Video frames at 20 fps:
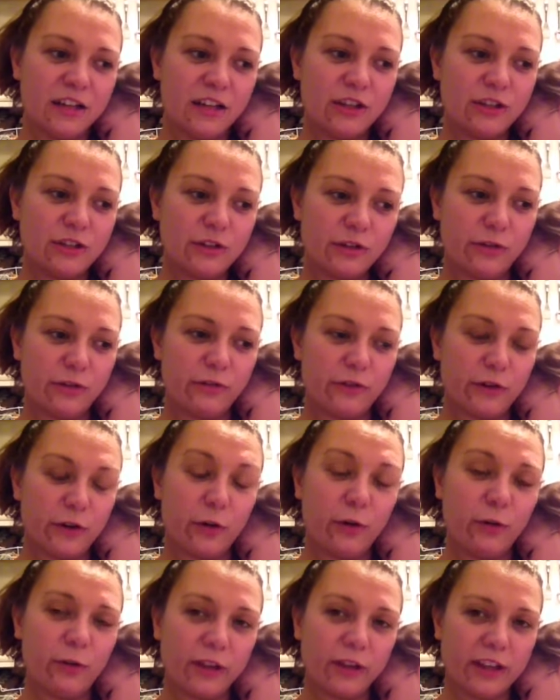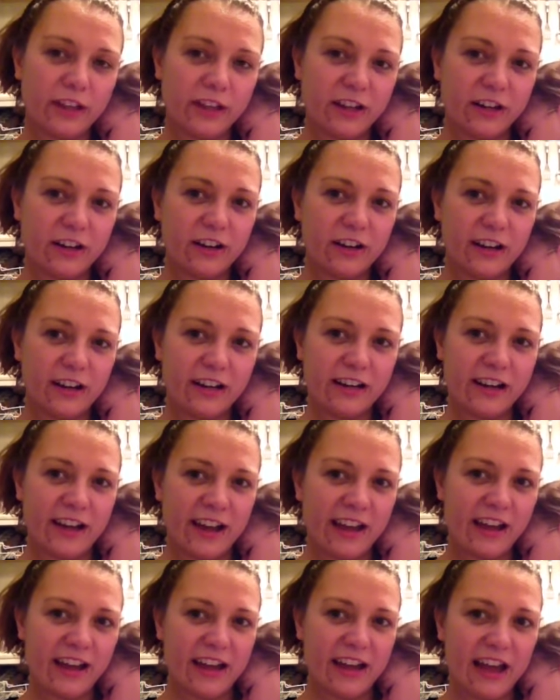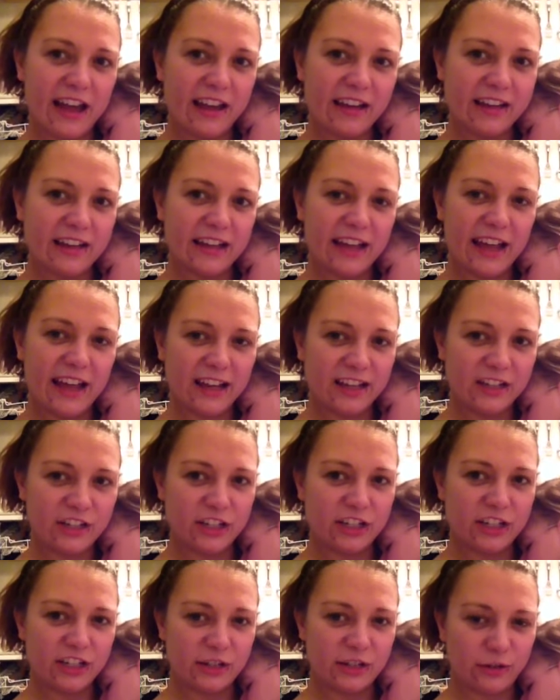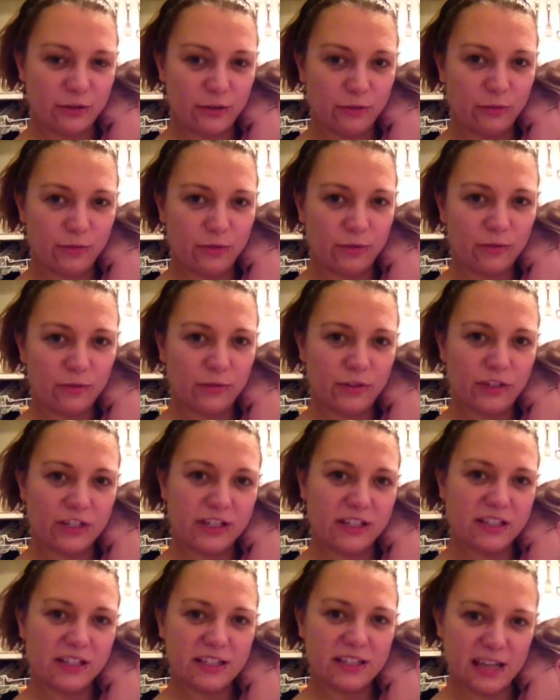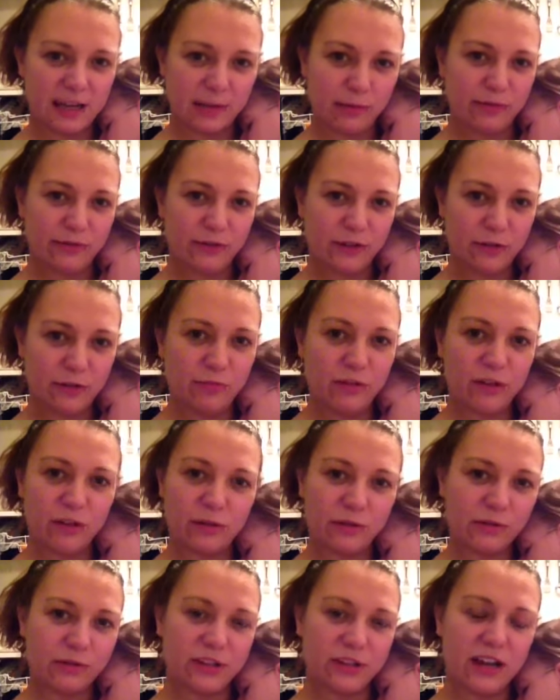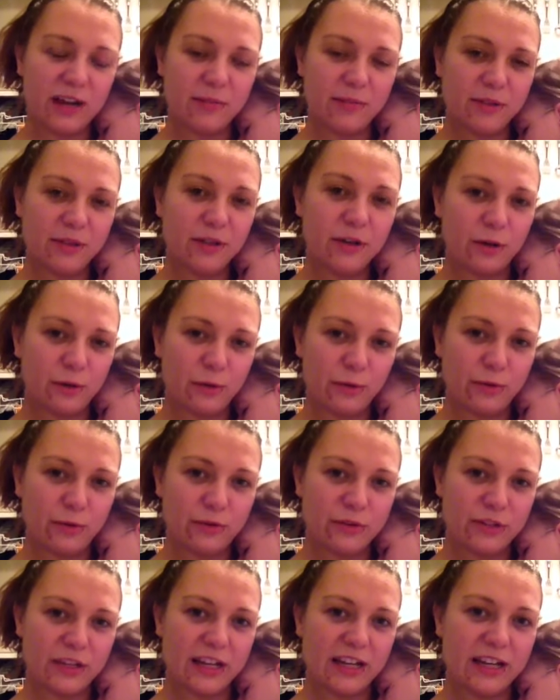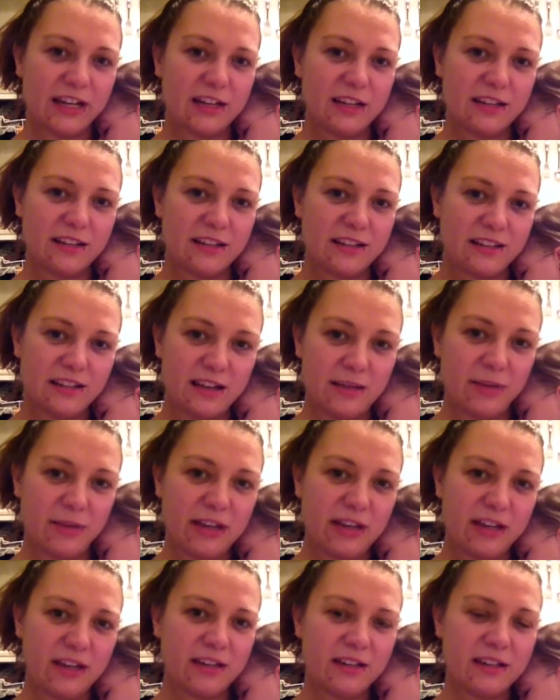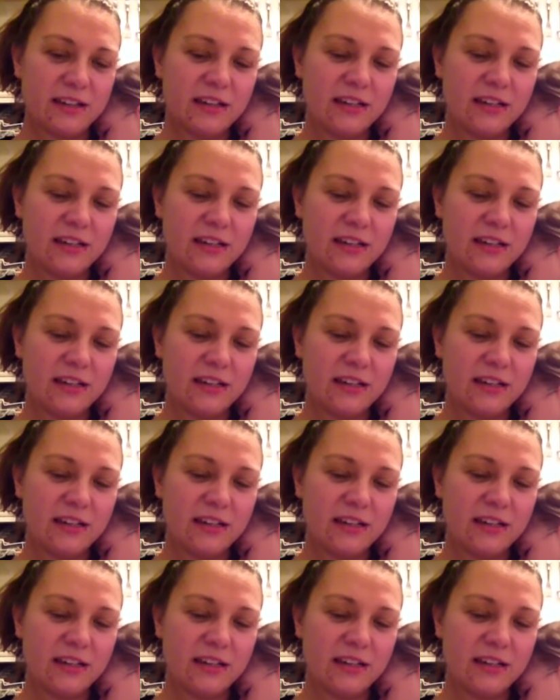so for a whole year, Anaya had an NG tube, which is the type of tube that goes up the nose and into the stomach.